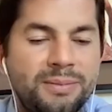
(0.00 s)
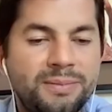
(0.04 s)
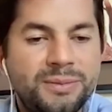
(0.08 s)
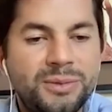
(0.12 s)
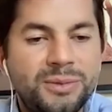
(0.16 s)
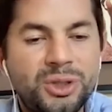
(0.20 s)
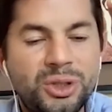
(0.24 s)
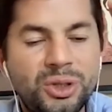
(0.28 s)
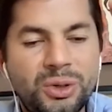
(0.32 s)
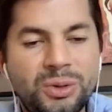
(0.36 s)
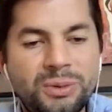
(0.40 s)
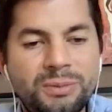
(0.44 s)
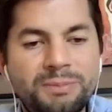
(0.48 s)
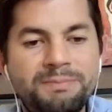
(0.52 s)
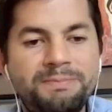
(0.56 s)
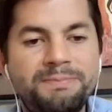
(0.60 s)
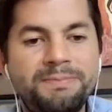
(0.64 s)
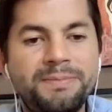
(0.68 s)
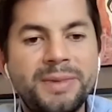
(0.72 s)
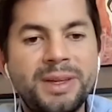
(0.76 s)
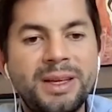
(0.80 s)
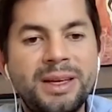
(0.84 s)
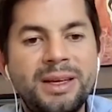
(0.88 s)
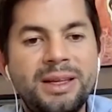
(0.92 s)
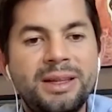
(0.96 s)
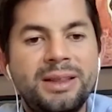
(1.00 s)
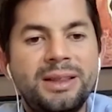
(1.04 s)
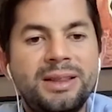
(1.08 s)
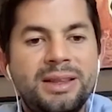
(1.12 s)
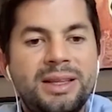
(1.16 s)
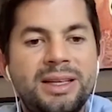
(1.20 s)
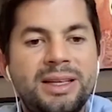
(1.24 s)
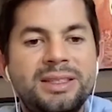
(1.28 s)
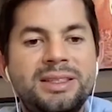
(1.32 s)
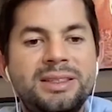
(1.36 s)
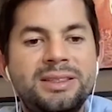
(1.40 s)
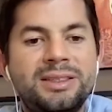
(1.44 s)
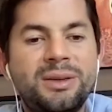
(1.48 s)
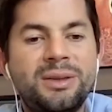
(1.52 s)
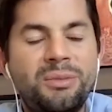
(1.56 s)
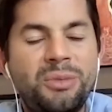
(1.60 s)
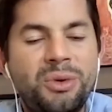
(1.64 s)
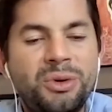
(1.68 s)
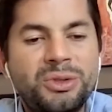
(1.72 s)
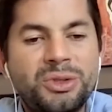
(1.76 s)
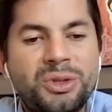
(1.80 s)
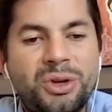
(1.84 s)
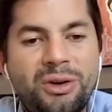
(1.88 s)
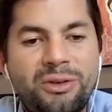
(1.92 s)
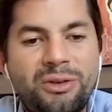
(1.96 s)
So this is the
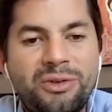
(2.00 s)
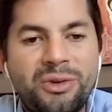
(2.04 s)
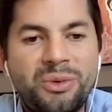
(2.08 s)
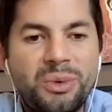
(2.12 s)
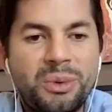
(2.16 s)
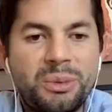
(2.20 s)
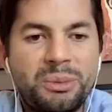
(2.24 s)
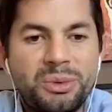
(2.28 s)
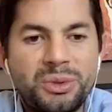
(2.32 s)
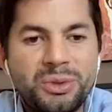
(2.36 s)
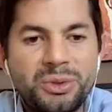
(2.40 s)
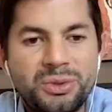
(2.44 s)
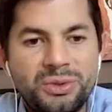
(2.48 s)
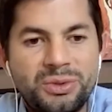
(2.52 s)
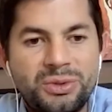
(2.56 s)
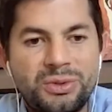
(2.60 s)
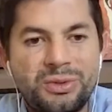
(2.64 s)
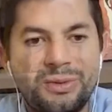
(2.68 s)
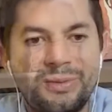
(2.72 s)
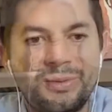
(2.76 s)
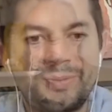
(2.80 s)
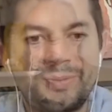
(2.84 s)
most coffee we produce.